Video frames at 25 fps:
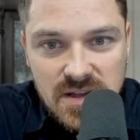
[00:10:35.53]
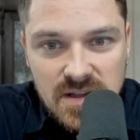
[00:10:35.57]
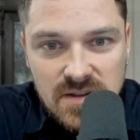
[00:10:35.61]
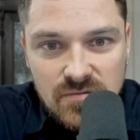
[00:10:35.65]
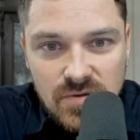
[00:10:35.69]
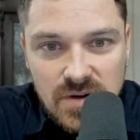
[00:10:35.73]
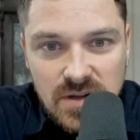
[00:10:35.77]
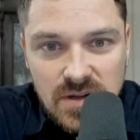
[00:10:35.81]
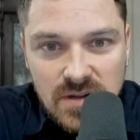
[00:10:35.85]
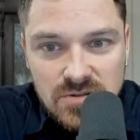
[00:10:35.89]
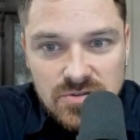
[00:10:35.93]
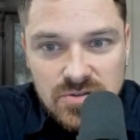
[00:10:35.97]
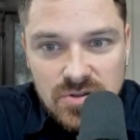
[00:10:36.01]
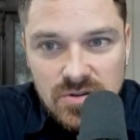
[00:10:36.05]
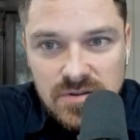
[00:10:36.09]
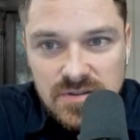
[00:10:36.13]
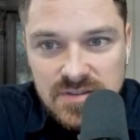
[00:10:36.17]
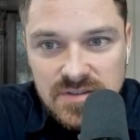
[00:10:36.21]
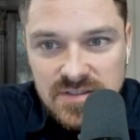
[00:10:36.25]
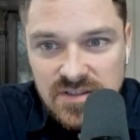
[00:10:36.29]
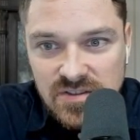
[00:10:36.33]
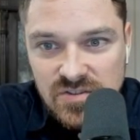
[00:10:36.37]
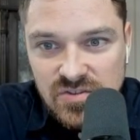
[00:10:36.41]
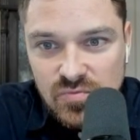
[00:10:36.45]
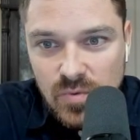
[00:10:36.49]

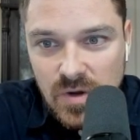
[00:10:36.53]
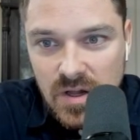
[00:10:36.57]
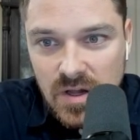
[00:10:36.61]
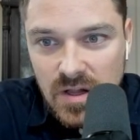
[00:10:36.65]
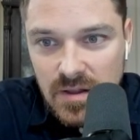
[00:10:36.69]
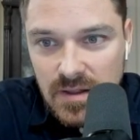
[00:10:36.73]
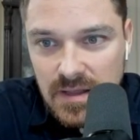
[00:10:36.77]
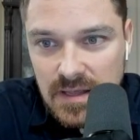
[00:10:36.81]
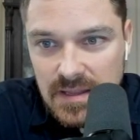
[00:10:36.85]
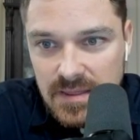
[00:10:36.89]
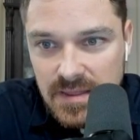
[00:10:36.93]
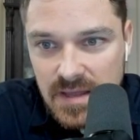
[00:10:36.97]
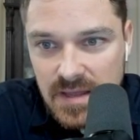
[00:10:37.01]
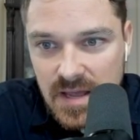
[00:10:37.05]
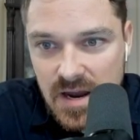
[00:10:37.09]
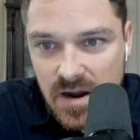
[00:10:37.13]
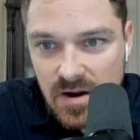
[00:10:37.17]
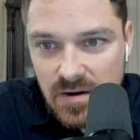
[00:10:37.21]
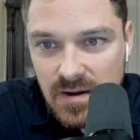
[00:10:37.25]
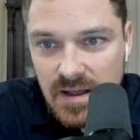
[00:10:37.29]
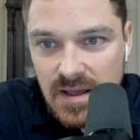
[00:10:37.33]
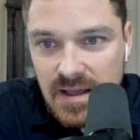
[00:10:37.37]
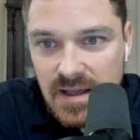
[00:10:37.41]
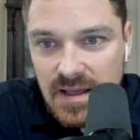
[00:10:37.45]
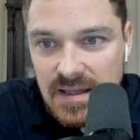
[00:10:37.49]
realtors as well in there.